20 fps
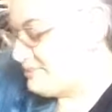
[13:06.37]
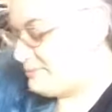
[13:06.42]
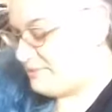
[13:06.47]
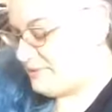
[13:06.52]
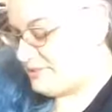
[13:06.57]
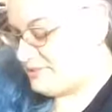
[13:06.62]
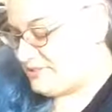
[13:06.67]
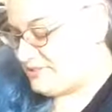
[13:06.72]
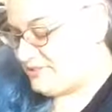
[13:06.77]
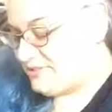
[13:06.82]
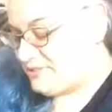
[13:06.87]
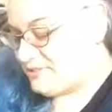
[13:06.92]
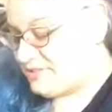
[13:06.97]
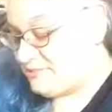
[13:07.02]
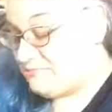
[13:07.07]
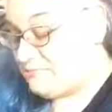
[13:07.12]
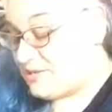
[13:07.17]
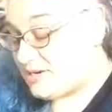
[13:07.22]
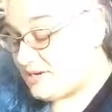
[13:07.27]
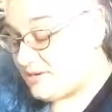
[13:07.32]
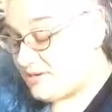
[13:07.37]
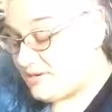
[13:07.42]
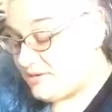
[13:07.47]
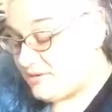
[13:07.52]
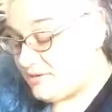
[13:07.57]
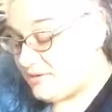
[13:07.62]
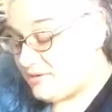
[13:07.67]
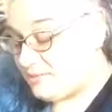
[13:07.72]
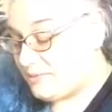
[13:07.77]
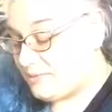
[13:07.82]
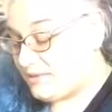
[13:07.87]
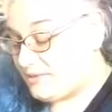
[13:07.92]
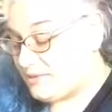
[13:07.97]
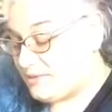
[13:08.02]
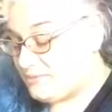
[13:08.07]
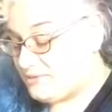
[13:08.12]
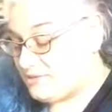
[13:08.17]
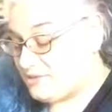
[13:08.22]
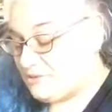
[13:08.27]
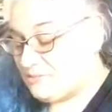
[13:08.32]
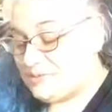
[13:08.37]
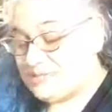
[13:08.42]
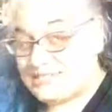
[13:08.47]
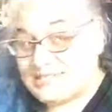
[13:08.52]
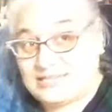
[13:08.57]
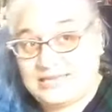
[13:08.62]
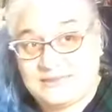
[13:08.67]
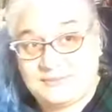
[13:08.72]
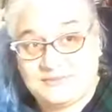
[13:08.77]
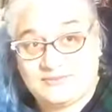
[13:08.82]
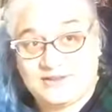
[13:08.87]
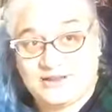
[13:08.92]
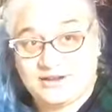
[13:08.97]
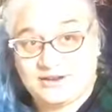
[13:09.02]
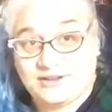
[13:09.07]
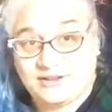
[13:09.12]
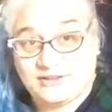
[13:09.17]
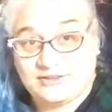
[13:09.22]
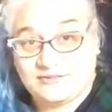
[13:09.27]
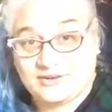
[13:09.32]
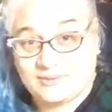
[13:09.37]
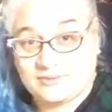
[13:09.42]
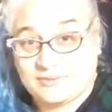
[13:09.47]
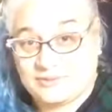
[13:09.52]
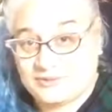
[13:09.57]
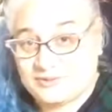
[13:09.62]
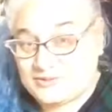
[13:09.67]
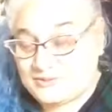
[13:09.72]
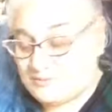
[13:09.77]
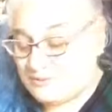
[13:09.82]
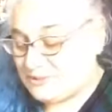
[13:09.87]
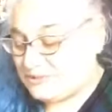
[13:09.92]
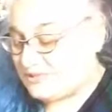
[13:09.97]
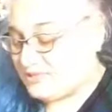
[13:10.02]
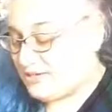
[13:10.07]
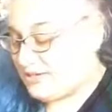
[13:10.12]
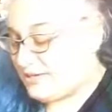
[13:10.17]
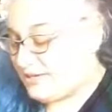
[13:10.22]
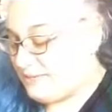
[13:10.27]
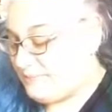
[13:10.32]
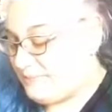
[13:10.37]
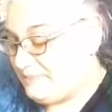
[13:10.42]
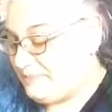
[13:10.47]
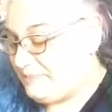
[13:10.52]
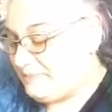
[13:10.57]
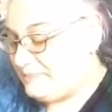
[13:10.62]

polls for tomorrow, you're welcome to. But today we've got all of our polls booked up.